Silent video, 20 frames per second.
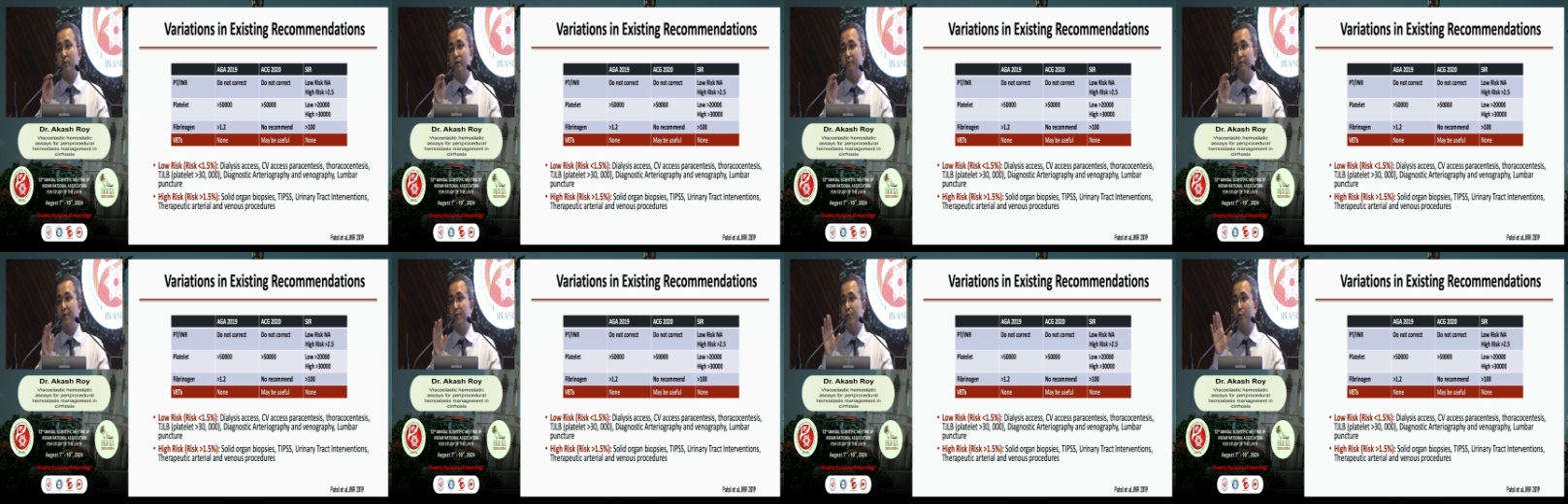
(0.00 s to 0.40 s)

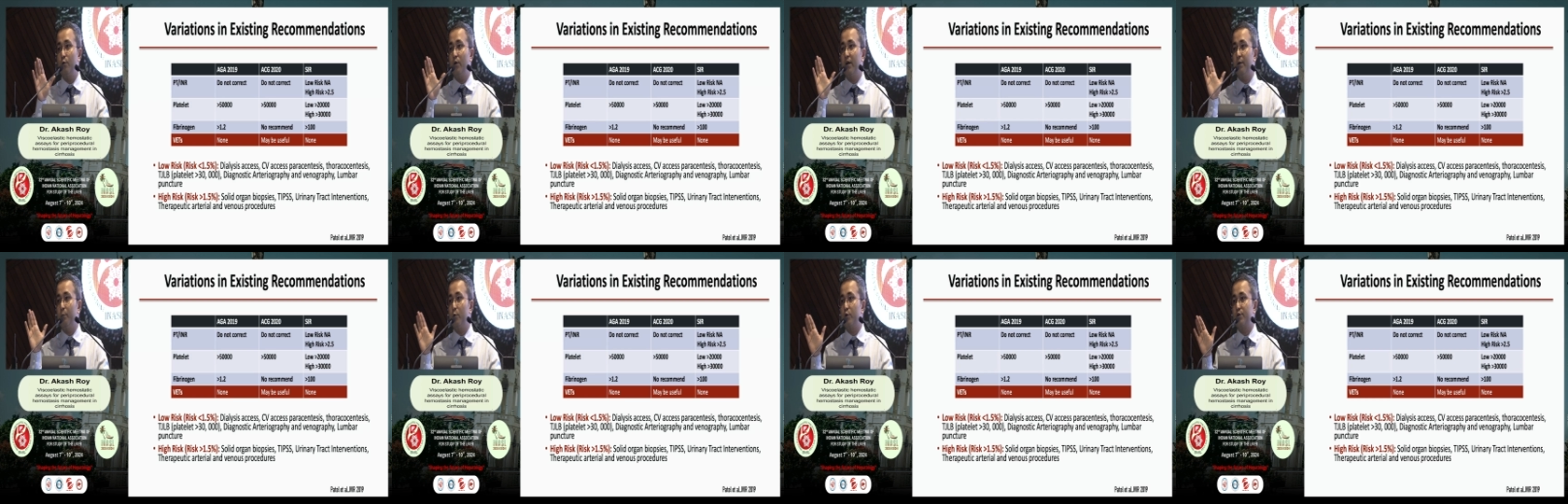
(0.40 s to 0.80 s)

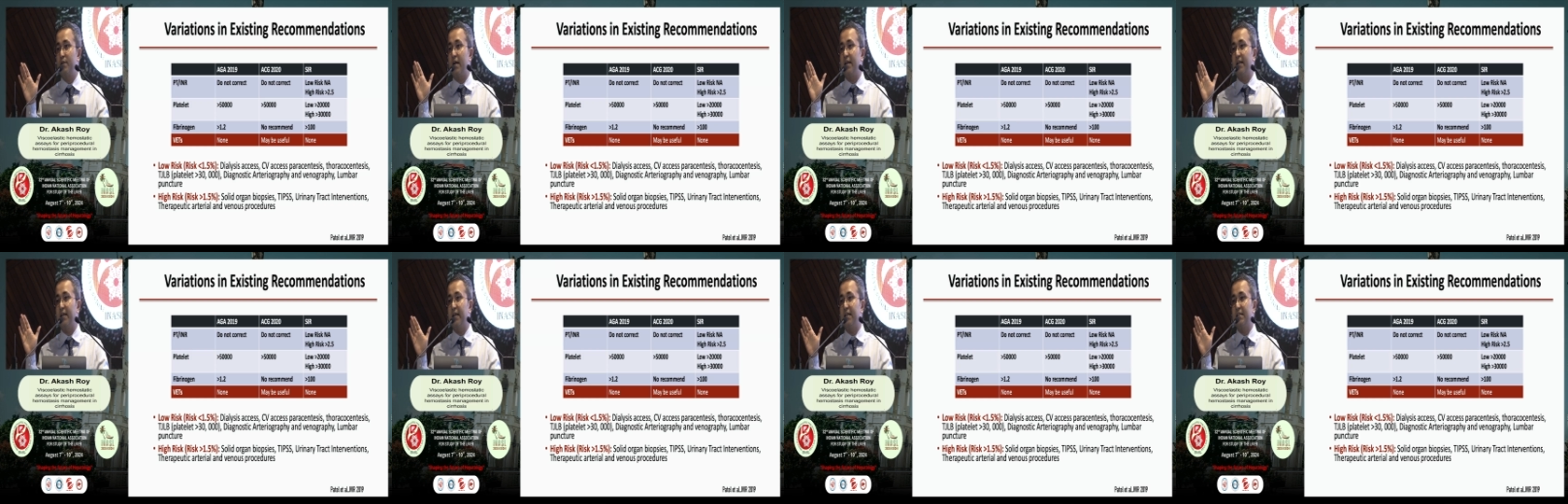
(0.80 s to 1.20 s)

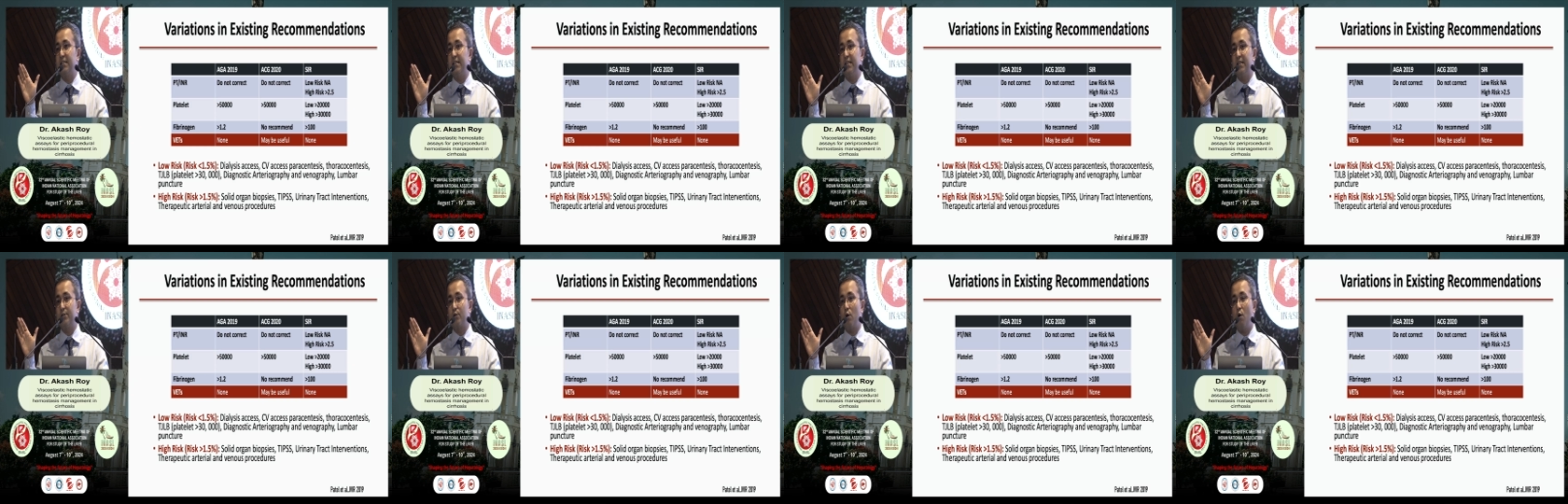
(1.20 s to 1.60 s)
viscohemostatic
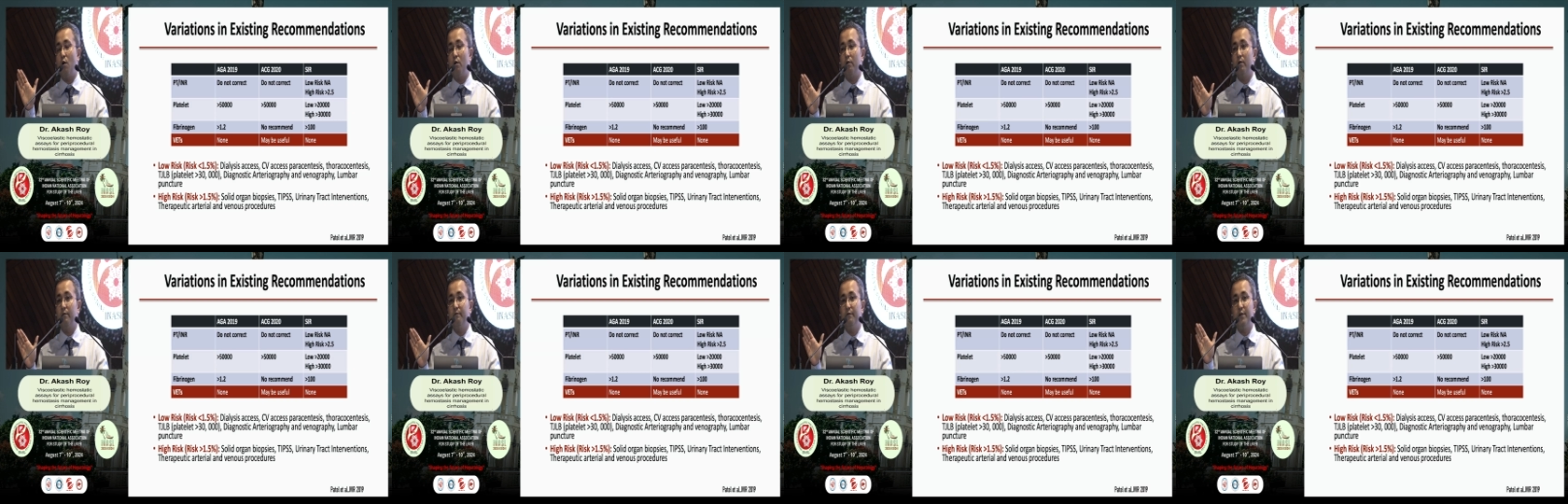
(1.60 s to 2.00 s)
assays or
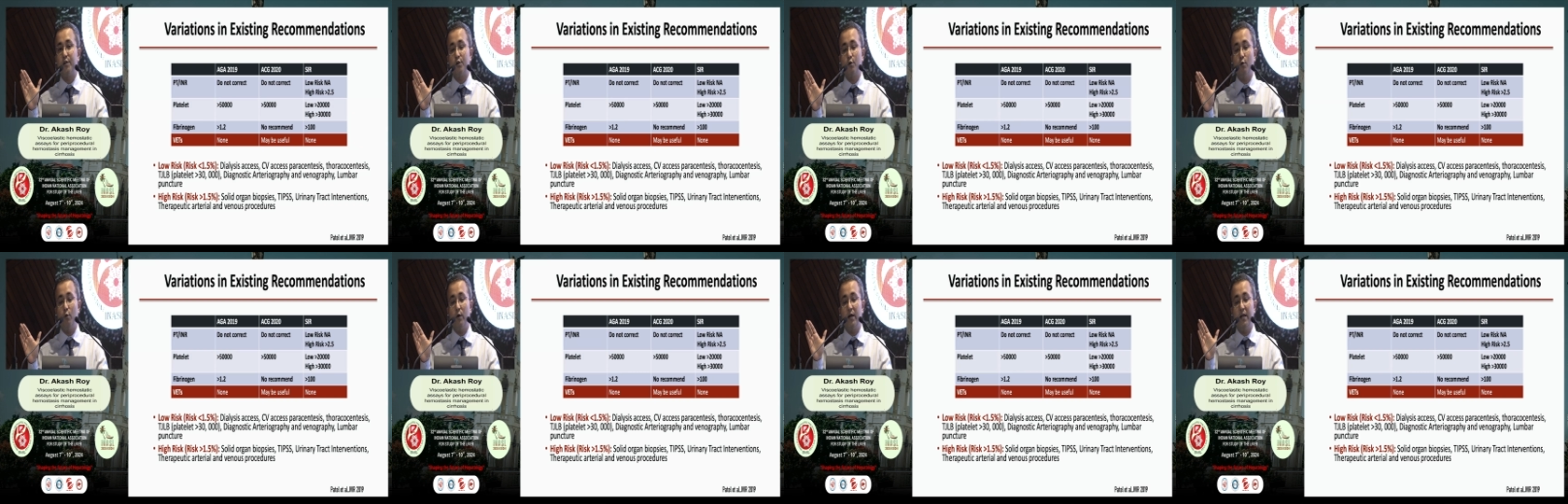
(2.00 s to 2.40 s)

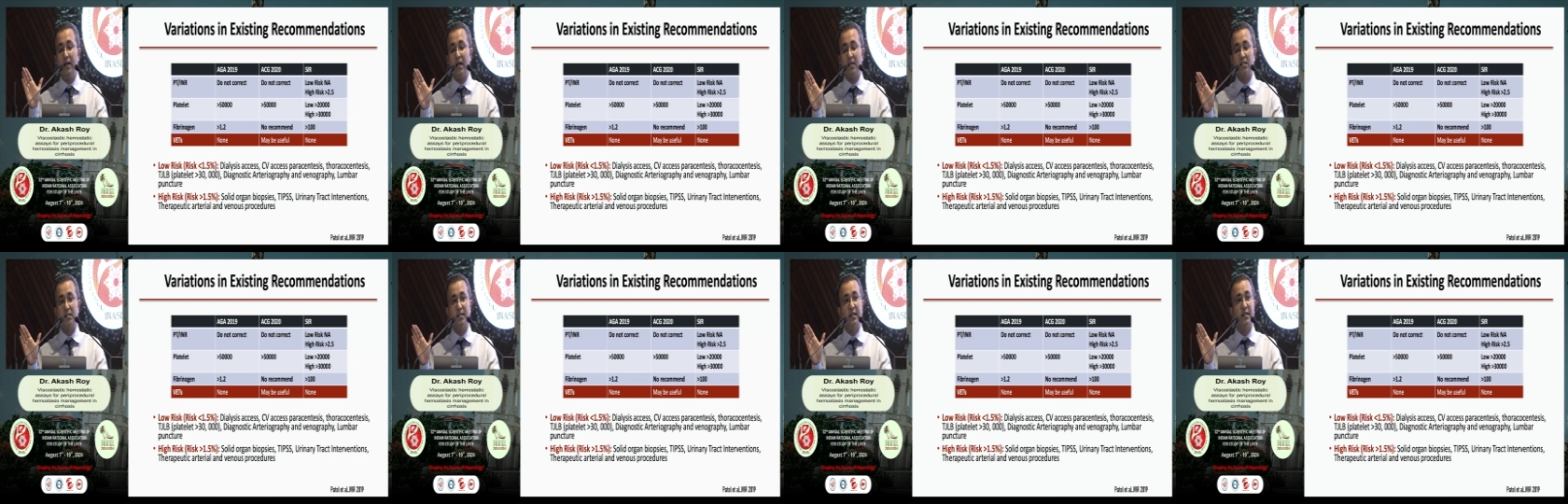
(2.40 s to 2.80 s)

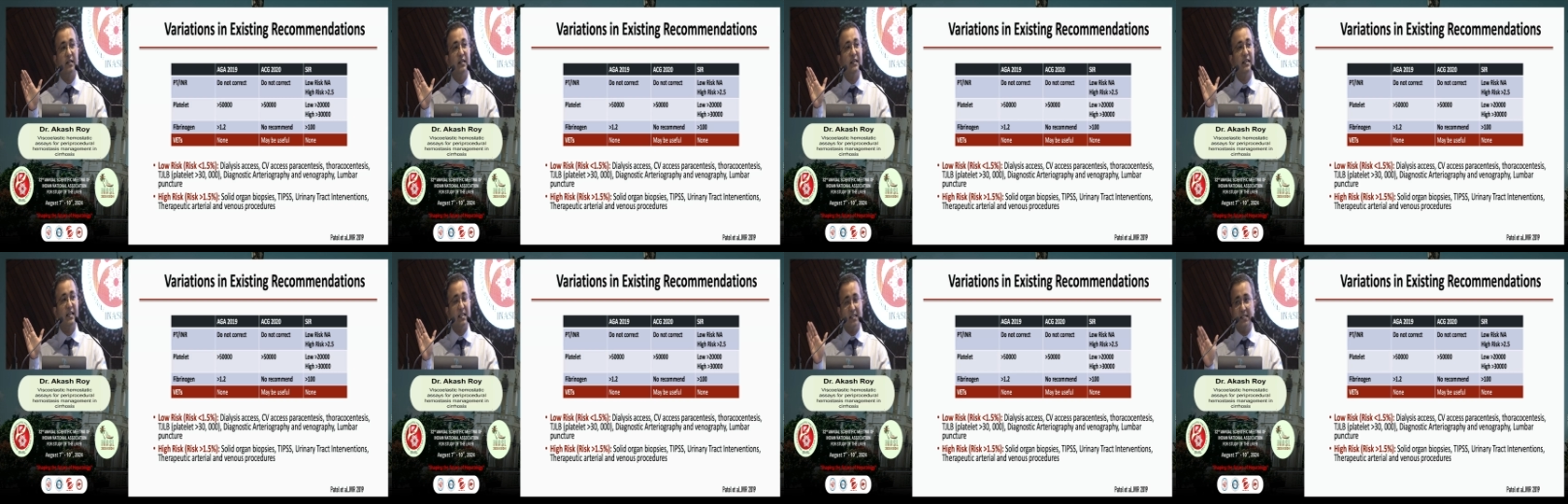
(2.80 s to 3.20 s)
viscoelastic
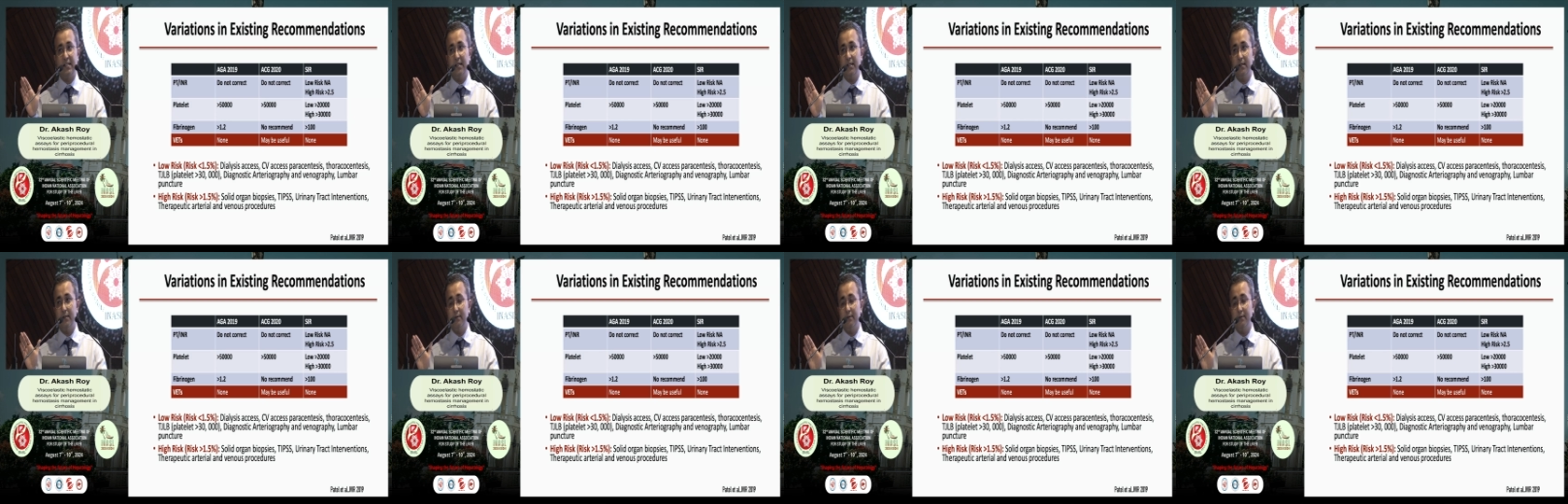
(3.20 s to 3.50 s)
testing.